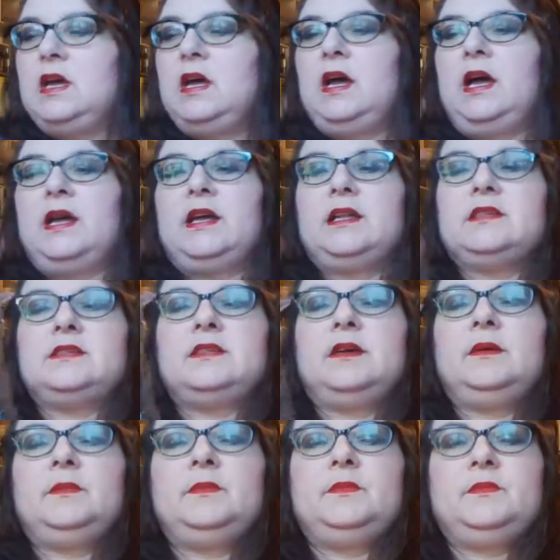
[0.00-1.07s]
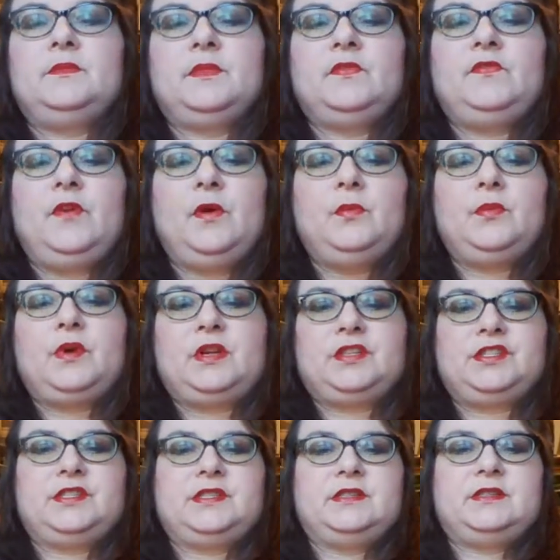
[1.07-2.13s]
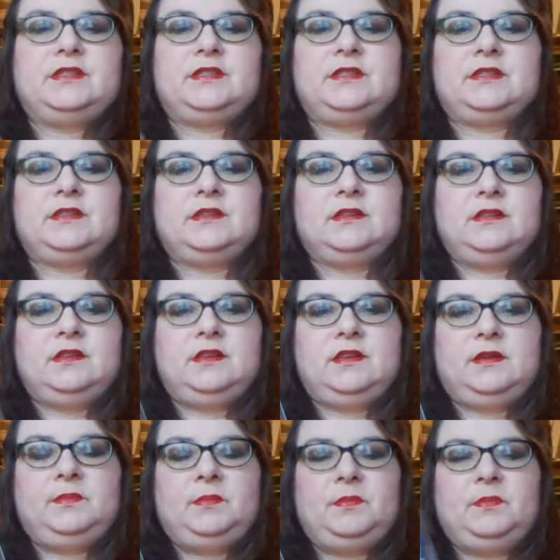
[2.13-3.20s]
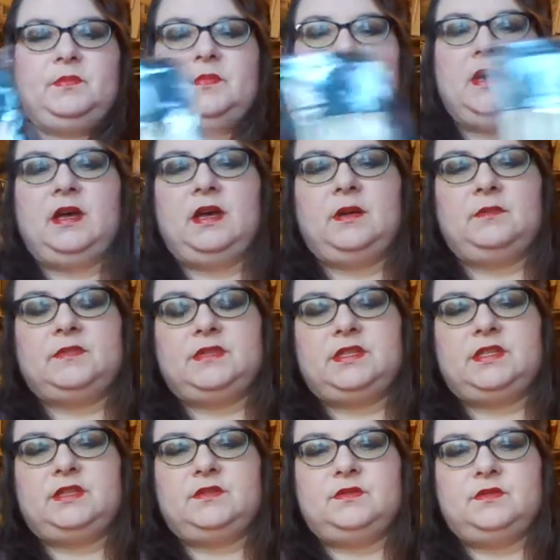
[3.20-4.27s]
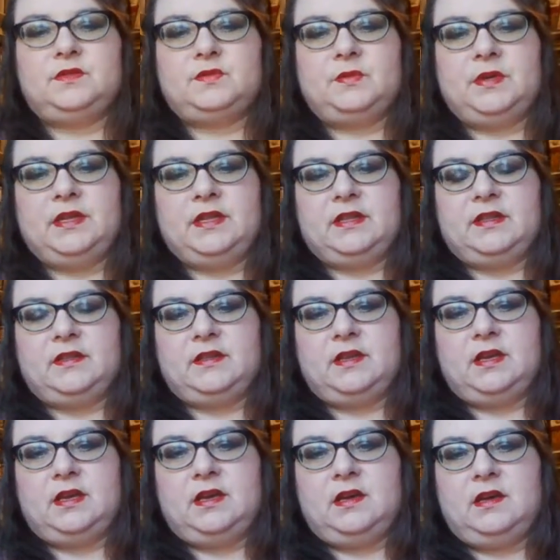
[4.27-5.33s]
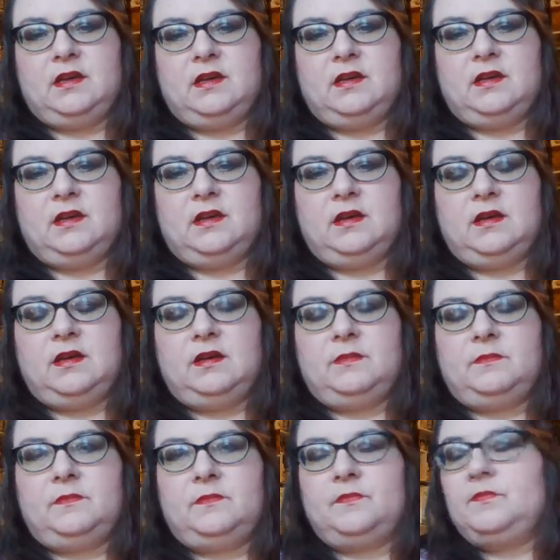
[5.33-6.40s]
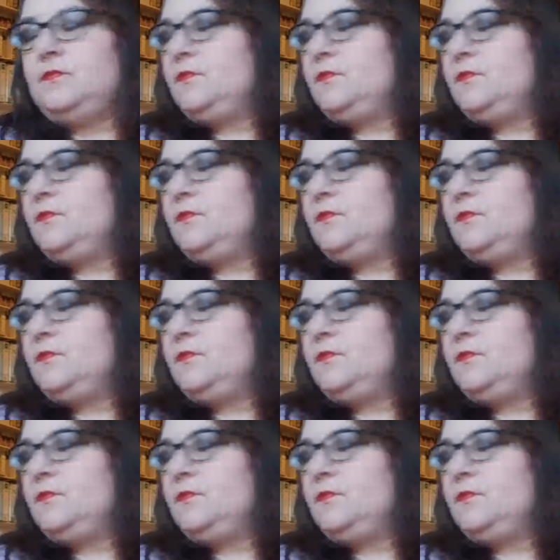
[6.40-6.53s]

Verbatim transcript: I got some foam brushes um, to use with um,